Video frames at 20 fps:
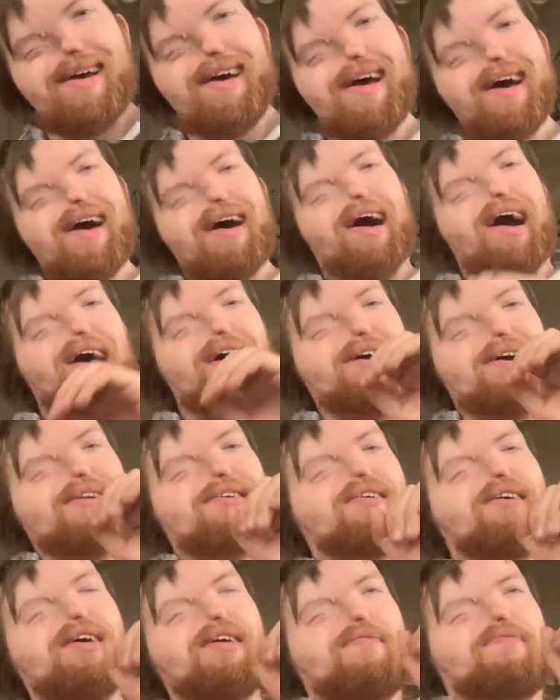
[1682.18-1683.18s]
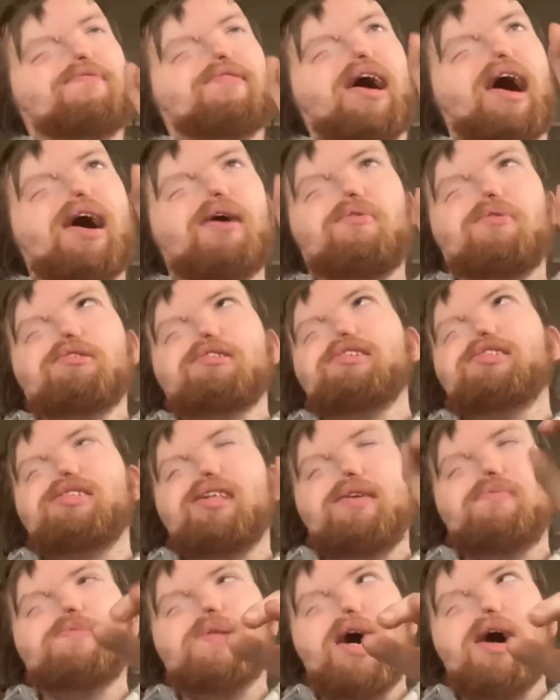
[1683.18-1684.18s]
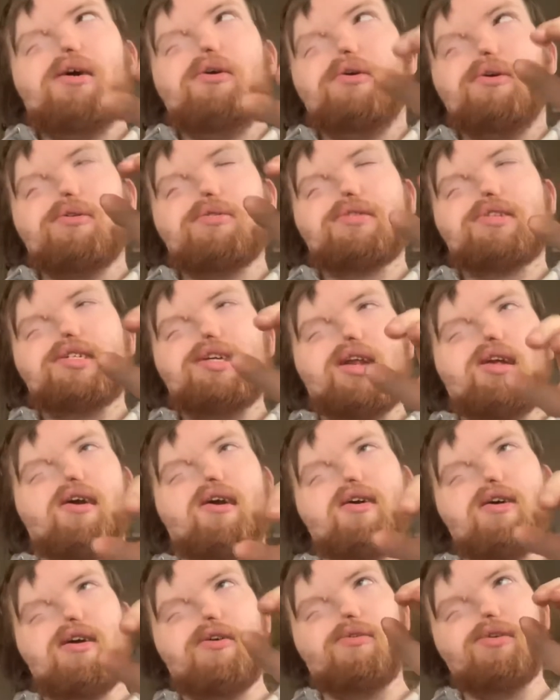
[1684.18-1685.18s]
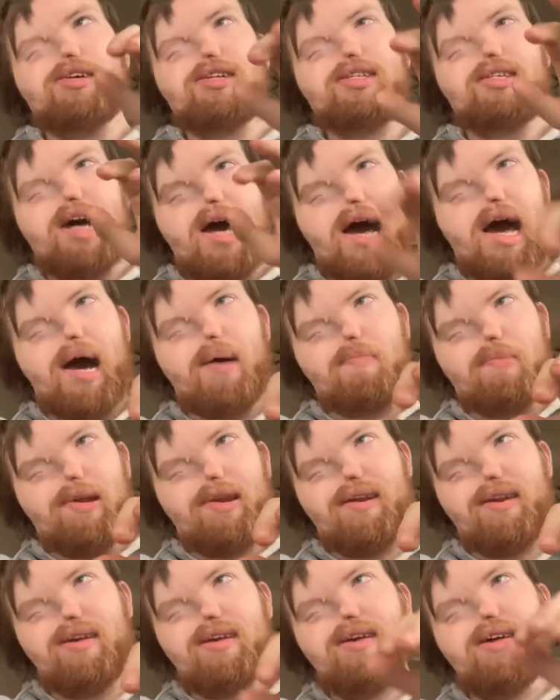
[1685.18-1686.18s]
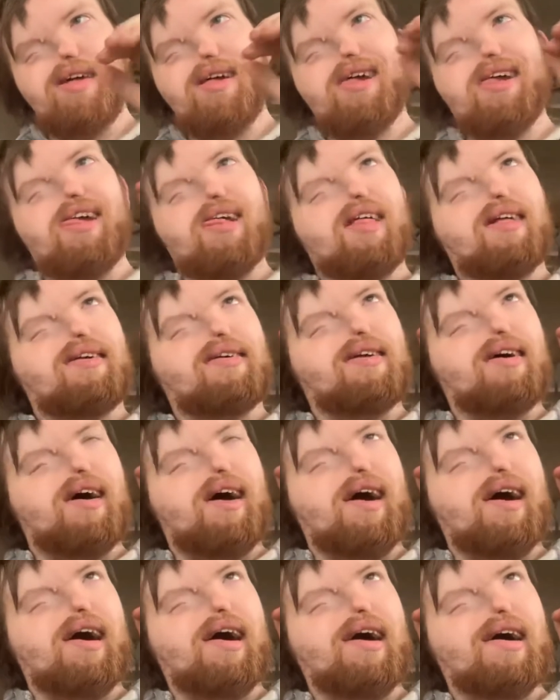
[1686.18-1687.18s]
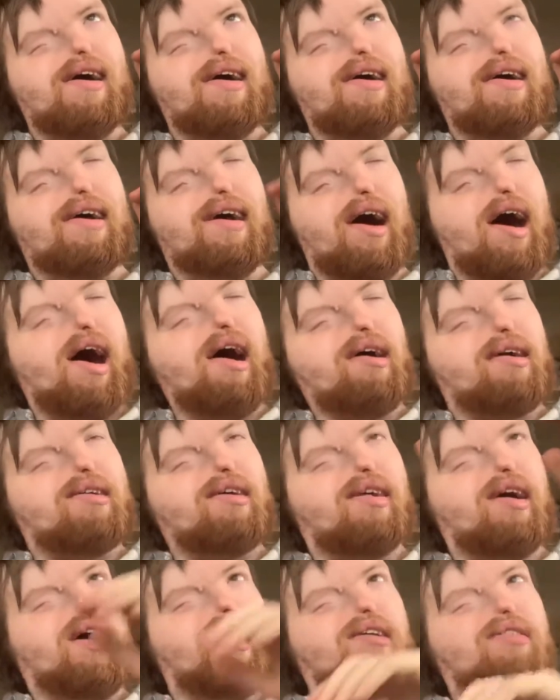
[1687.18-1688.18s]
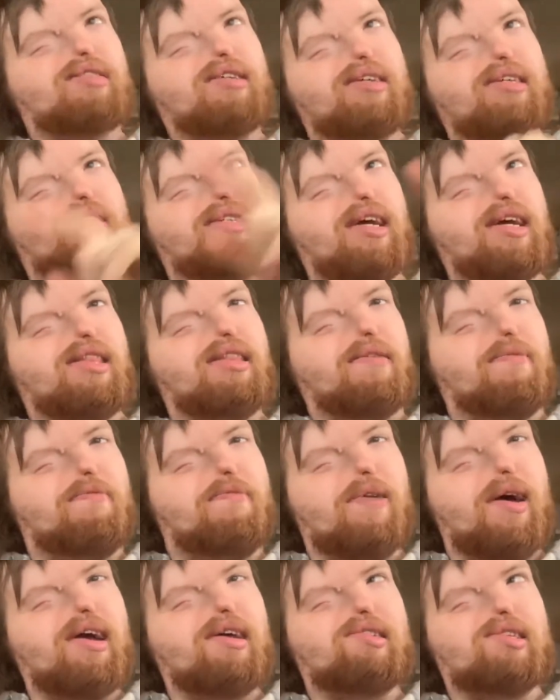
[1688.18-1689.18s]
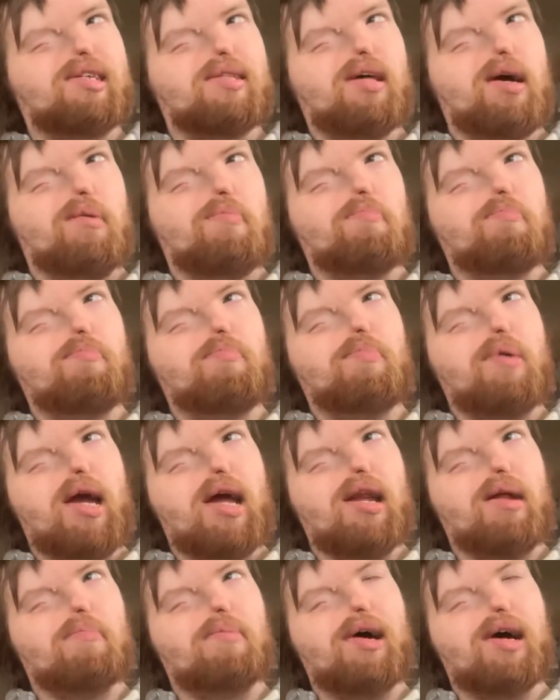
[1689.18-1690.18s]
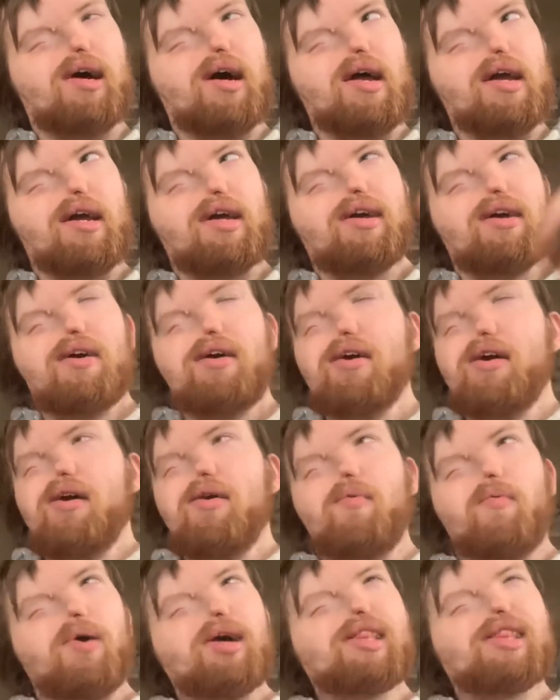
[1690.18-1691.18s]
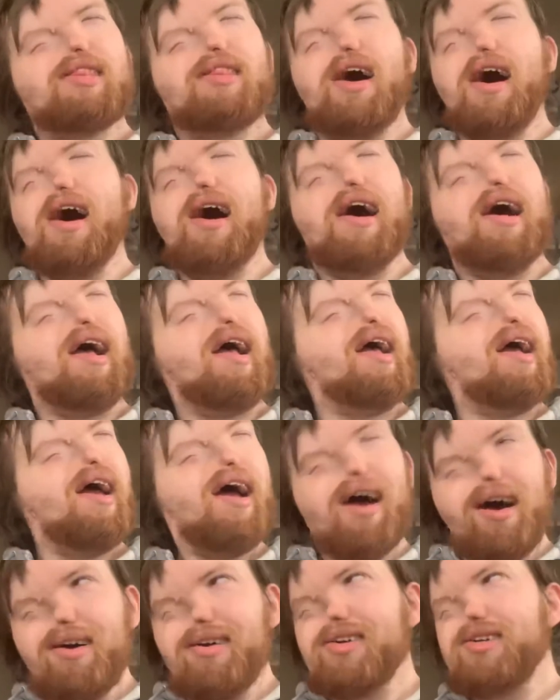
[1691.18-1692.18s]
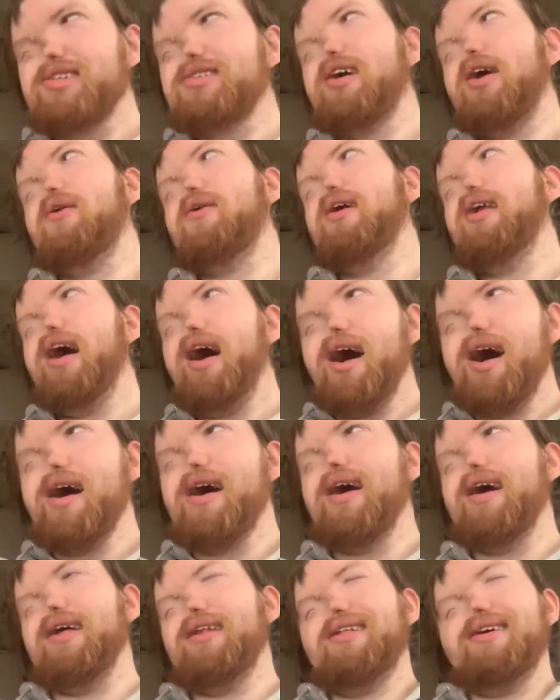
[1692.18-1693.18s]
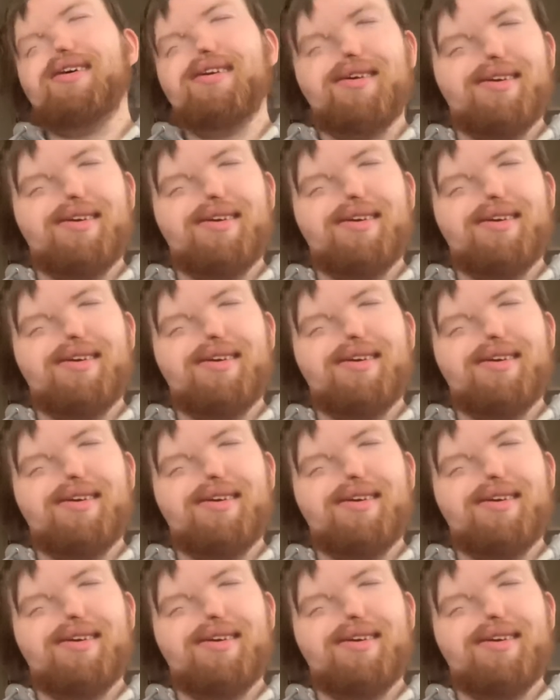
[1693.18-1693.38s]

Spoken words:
Like literally, if that whole scenario was to happen, I could honestly see the face of them being a bit like, "What the hell is going on?"